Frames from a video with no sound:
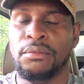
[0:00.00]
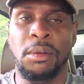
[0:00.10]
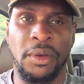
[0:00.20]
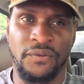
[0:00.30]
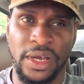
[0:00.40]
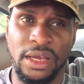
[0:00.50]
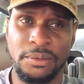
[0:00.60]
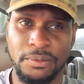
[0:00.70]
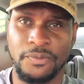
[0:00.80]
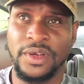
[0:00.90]
maybe five,
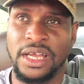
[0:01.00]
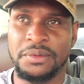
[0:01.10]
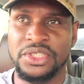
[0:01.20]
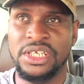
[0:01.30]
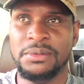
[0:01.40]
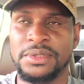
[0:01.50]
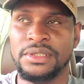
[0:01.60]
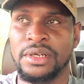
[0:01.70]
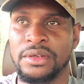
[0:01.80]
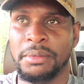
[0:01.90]
five sheep
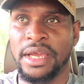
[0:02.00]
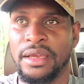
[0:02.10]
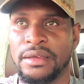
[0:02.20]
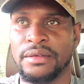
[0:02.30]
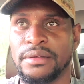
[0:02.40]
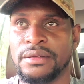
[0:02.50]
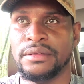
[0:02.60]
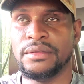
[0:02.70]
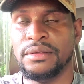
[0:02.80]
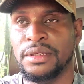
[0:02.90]
on the back
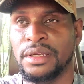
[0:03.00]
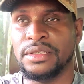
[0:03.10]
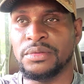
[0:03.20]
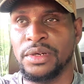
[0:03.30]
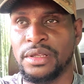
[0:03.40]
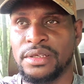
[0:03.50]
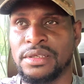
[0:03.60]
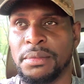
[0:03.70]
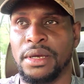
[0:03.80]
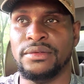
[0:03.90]
as well
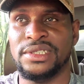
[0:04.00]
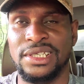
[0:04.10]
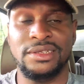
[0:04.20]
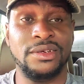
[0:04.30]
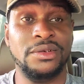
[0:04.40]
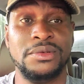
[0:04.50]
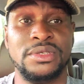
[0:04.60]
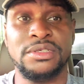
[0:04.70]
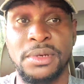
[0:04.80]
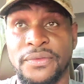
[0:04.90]
as about 10 goats.
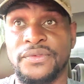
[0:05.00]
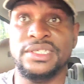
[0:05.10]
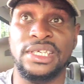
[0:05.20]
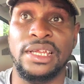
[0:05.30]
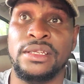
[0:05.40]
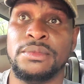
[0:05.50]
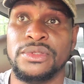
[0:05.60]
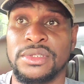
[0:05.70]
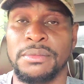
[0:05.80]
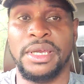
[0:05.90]
So it's about 15
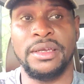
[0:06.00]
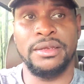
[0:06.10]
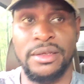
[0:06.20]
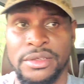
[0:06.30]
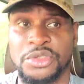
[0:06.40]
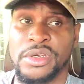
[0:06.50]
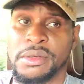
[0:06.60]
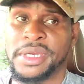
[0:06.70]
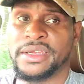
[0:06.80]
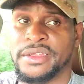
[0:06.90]
animals in the back, in the
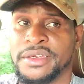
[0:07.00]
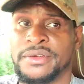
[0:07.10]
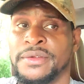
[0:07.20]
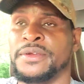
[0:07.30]
trailer back there.